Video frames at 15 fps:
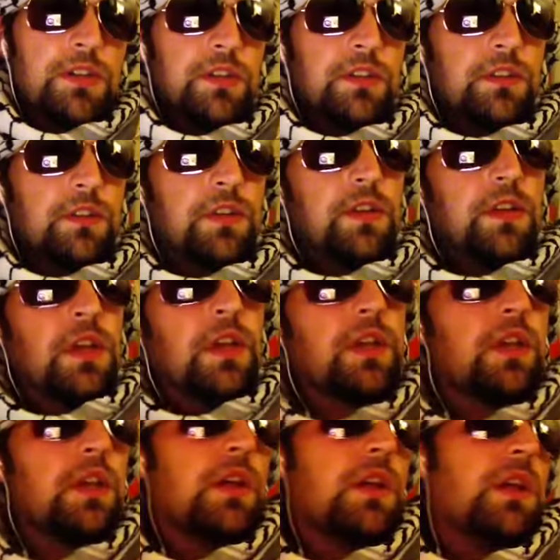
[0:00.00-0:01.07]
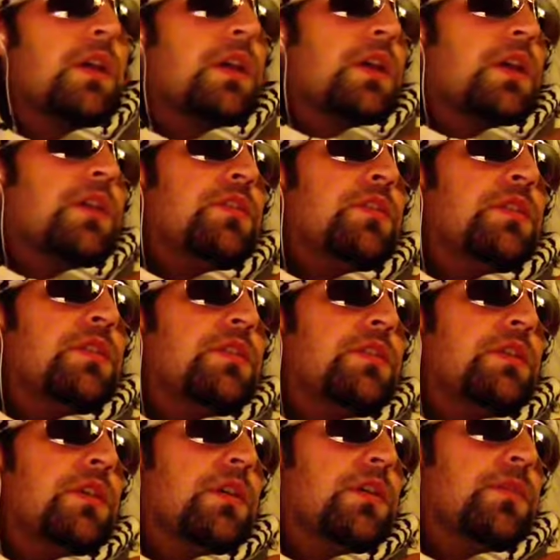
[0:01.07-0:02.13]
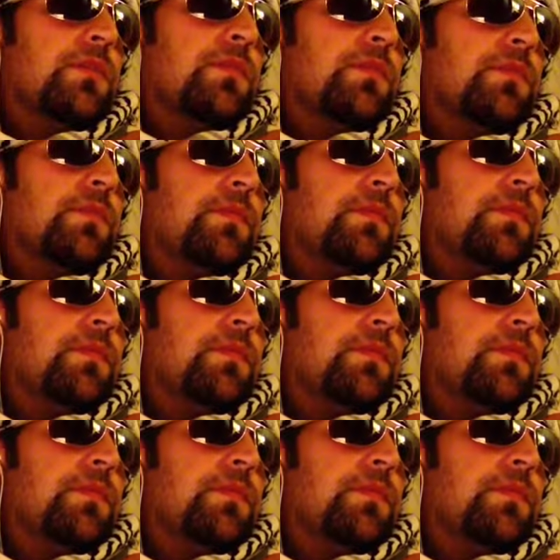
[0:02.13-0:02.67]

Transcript: Is it is it um,